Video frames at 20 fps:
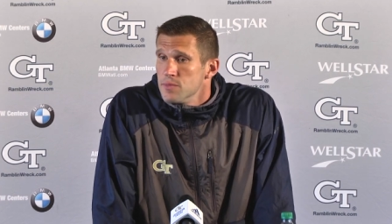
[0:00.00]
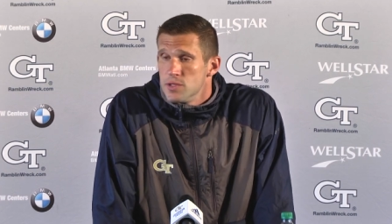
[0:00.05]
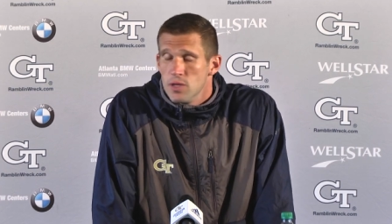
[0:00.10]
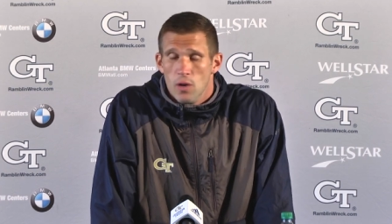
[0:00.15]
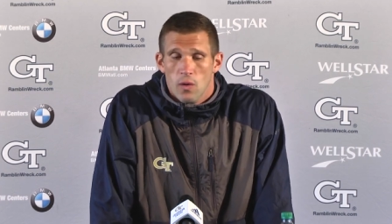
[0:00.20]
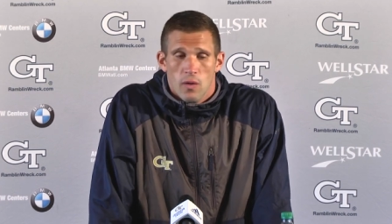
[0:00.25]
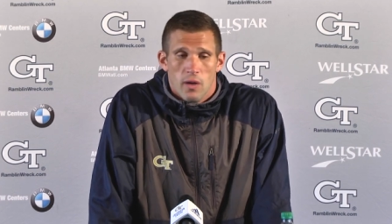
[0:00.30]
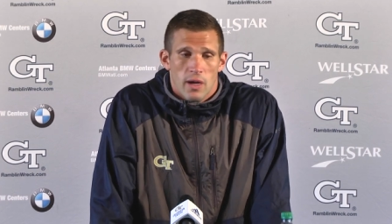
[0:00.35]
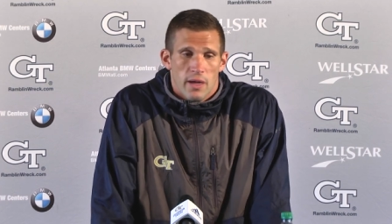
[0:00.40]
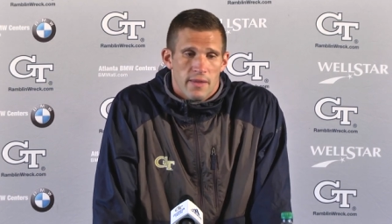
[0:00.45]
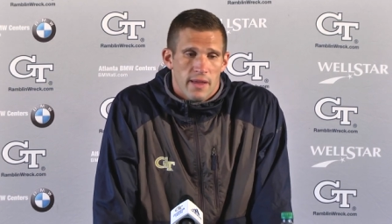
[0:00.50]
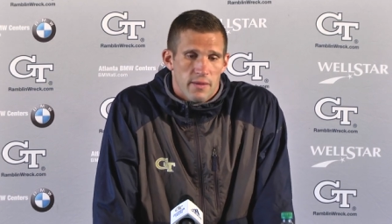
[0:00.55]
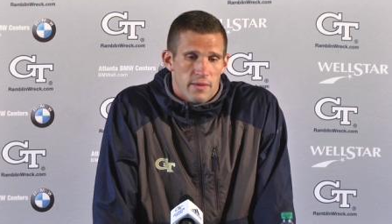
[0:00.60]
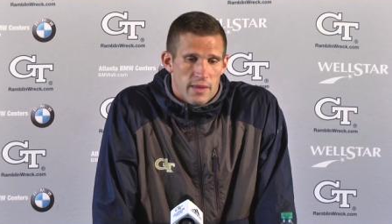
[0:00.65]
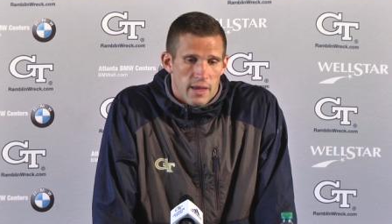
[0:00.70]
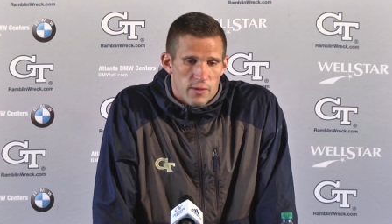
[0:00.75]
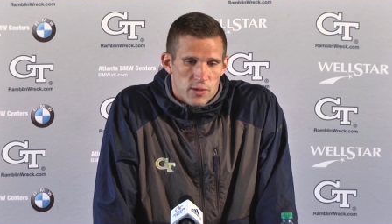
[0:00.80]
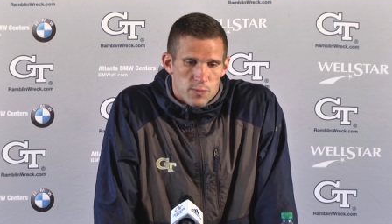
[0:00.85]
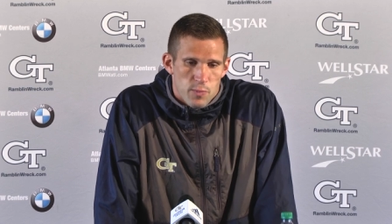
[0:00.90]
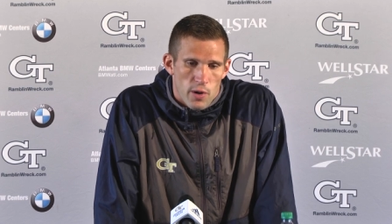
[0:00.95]
So
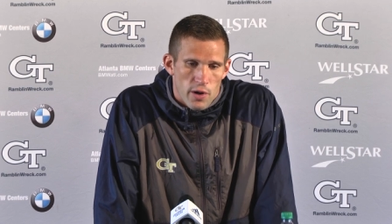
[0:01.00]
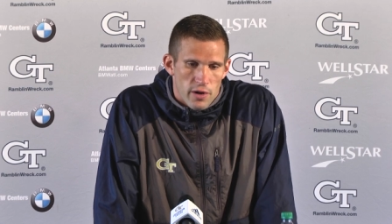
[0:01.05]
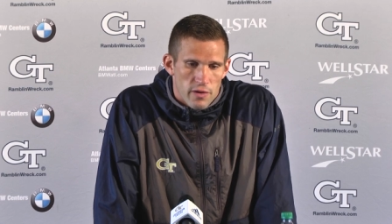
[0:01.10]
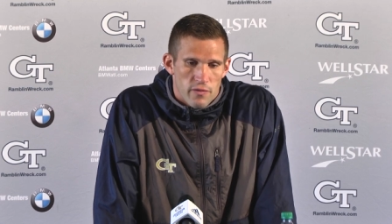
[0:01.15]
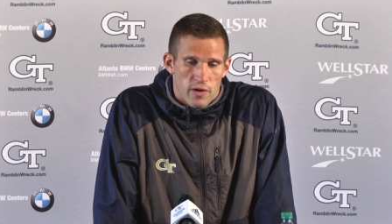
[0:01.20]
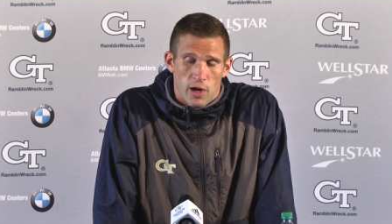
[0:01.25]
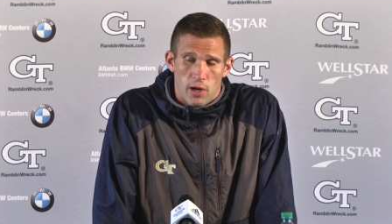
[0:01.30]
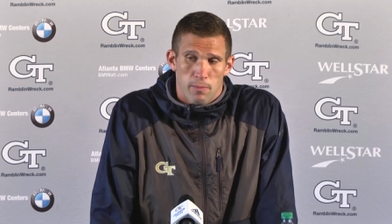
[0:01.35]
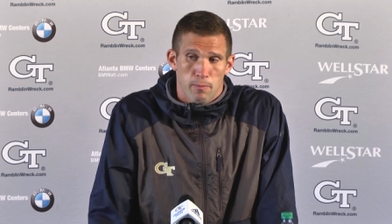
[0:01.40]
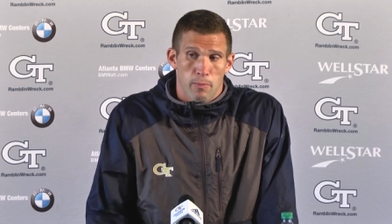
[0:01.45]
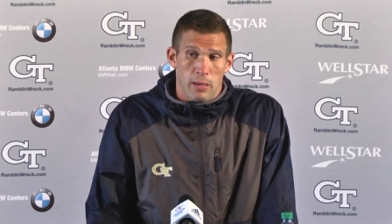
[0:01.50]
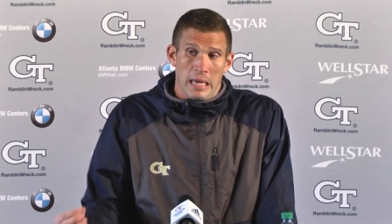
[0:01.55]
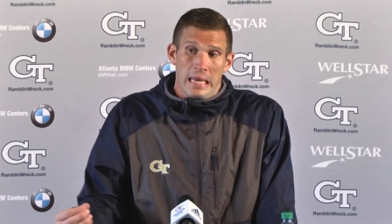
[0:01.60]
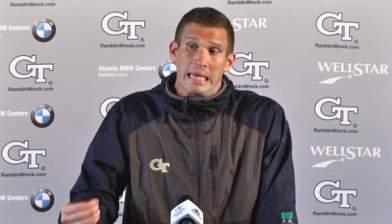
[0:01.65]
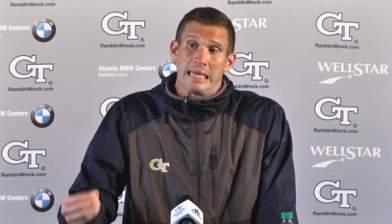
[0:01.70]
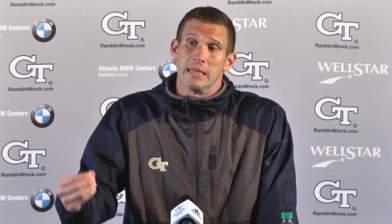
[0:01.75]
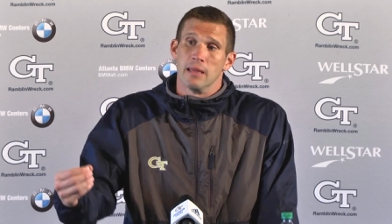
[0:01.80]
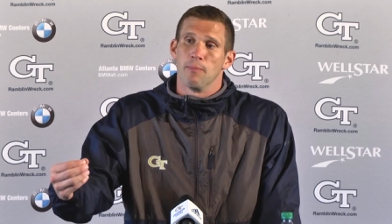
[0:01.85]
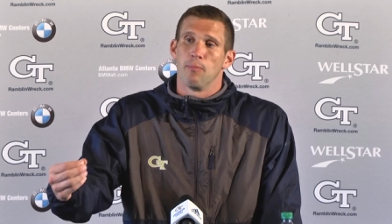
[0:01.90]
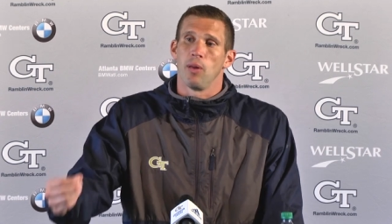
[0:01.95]
that was part of our
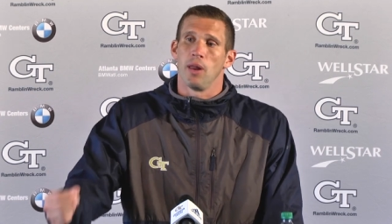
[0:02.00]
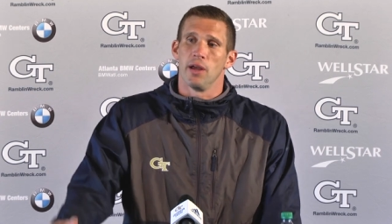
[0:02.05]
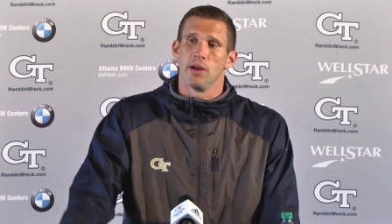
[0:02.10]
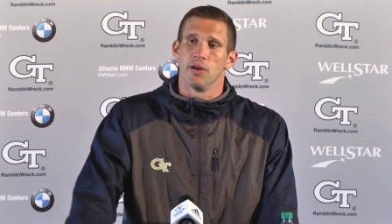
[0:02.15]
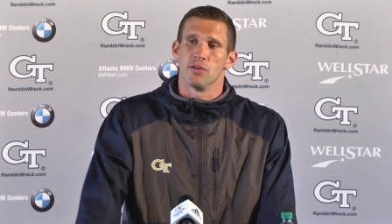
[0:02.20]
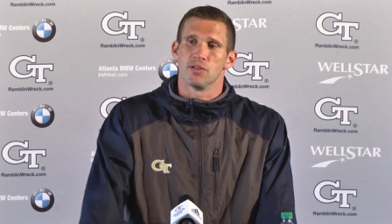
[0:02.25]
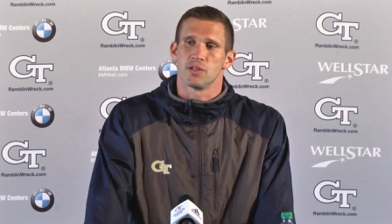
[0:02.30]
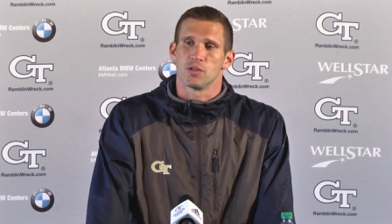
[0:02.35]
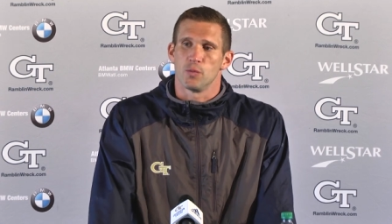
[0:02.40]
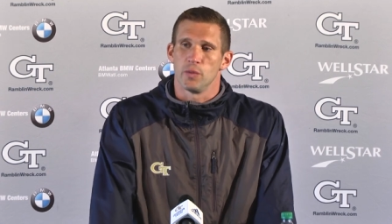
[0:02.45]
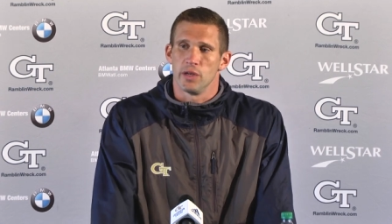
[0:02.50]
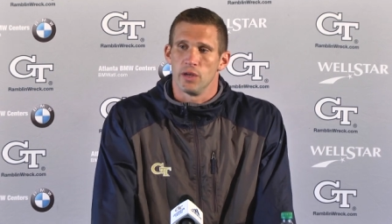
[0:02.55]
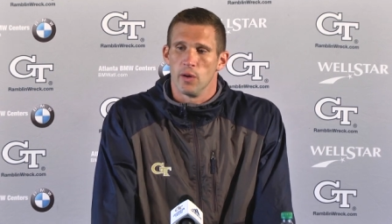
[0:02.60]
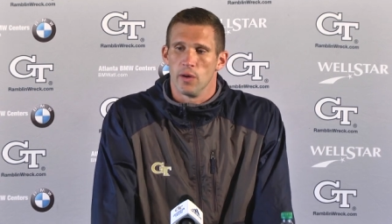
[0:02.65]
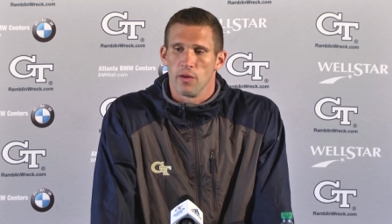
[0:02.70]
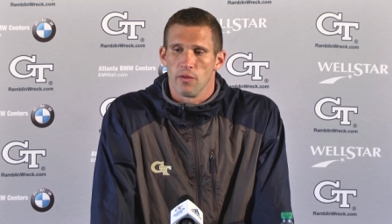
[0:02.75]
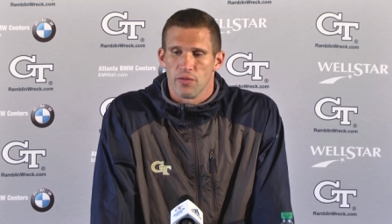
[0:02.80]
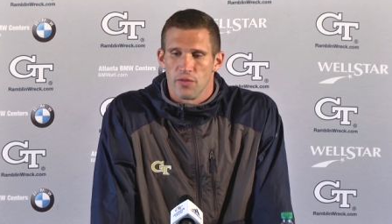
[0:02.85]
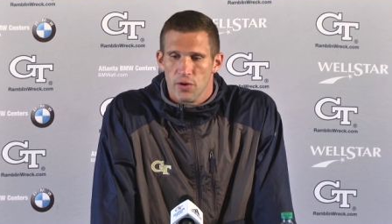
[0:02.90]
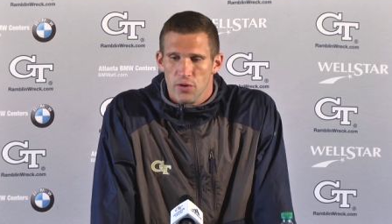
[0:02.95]
play the players as we go
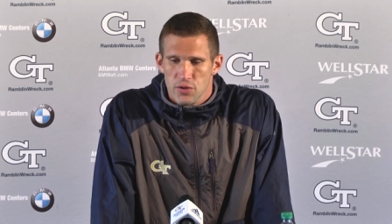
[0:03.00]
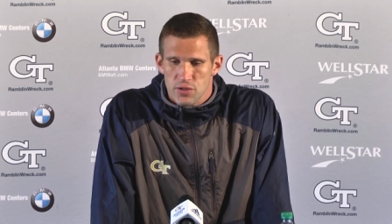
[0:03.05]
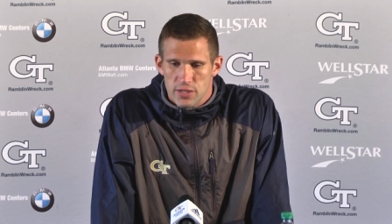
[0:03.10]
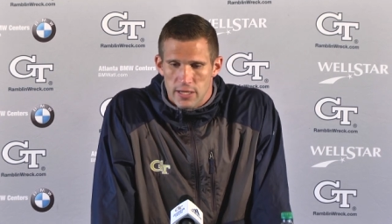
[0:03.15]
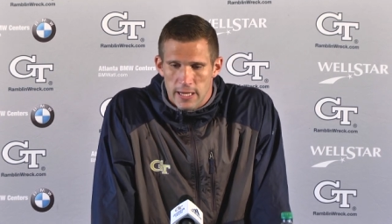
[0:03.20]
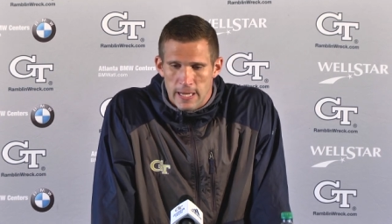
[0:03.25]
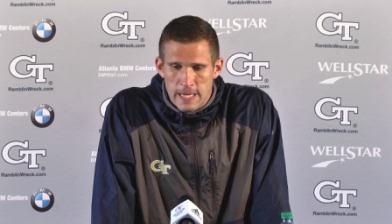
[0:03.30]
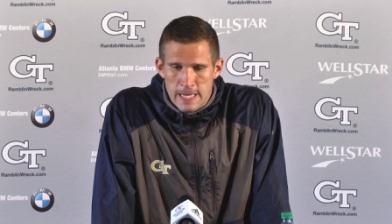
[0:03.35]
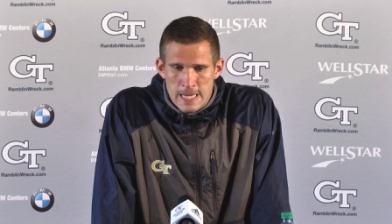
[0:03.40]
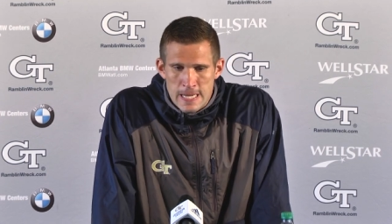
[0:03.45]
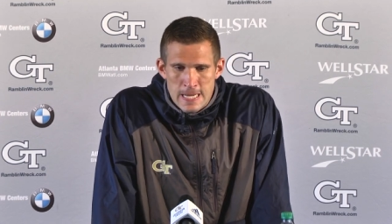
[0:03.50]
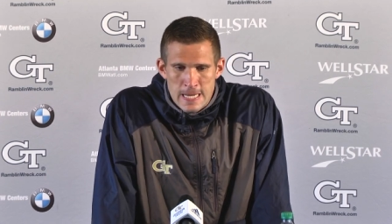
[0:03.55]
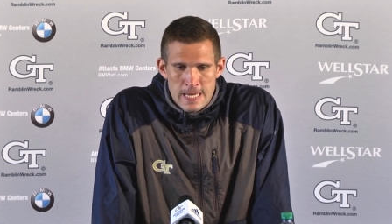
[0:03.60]
on Thursday.